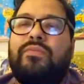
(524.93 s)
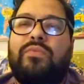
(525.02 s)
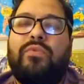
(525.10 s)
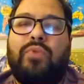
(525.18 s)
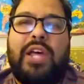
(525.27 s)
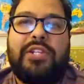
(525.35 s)

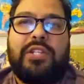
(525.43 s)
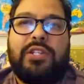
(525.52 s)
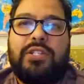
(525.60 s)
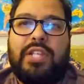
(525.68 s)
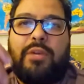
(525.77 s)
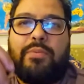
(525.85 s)

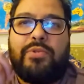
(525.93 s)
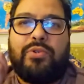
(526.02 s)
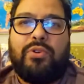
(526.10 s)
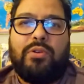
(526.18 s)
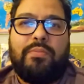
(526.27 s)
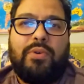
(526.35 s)
resins that
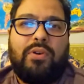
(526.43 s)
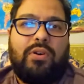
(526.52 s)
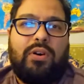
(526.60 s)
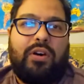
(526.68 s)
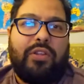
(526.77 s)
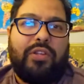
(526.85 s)
absorb
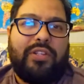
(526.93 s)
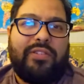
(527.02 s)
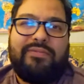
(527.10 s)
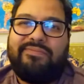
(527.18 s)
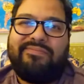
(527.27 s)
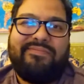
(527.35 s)
all the
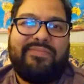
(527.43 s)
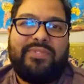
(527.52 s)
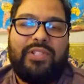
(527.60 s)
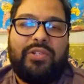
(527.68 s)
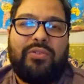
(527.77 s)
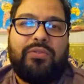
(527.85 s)

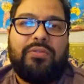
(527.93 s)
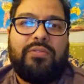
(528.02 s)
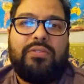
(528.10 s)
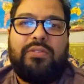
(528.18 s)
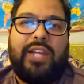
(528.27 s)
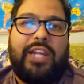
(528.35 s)
little
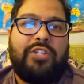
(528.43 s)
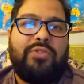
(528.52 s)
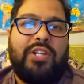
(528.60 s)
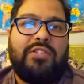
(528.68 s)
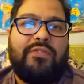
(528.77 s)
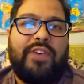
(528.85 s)

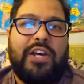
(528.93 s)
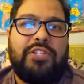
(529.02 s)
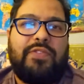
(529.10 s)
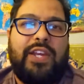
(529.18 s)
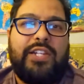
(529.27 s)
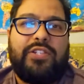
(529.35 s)
nitrates and
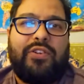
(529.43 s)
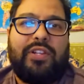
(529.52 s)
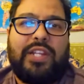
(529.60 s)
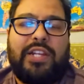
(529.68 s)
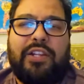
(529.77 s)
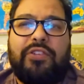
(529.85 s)
phosphates and all
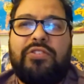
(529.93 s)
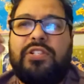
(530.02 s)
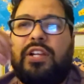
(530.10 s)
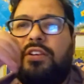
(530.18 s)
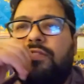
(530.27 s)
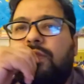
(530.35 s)
that other
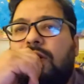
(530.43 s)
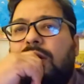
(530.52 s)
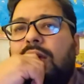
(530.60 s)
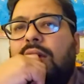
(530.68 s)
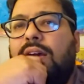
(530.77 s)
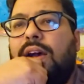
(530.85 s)
stuff.
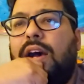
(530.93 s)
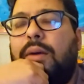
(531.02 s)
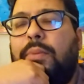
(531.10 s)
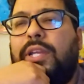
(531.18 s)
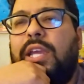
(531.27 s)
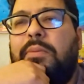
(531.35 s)

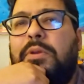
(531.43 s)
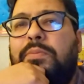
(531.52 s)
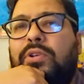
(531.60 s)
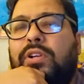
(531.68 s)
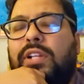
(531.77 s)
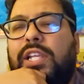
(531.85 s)
But
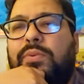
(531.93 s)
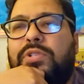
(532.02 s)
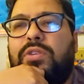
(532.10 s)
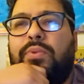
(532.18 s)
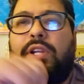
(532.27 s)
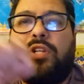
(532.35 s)
ChemiPure Elite
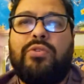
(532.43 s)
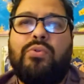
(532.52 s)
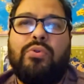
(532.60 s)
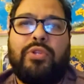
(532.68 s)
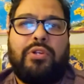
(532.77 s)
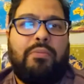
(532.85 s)
was a really
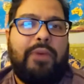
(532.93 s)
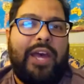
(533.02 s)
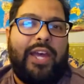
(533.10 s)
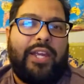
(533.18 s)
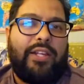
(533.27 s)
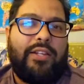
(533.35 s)
cool little
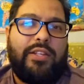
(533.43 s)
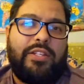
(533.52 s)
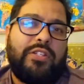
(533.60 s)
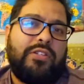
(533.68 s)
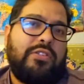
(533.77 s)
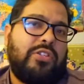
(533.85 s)
bag,
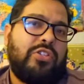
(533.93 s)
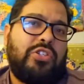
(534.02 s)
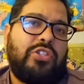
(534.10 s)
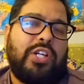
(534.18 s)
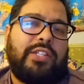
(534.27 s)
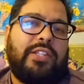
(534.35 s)
and you
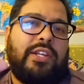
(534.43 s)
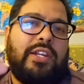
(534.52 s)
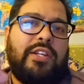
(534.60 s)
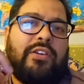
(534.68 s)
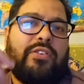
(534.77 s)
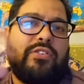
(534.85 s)
just chucked it
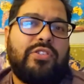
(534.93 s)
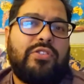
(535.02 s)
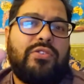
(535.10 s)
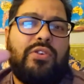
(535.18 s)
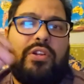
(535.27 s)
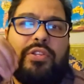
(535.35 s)
in there and just
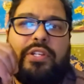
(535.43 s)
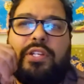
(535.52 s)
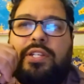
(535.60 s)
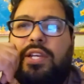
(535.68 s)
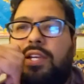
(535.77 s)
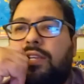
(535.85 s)
called it a
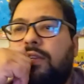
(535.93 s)
day.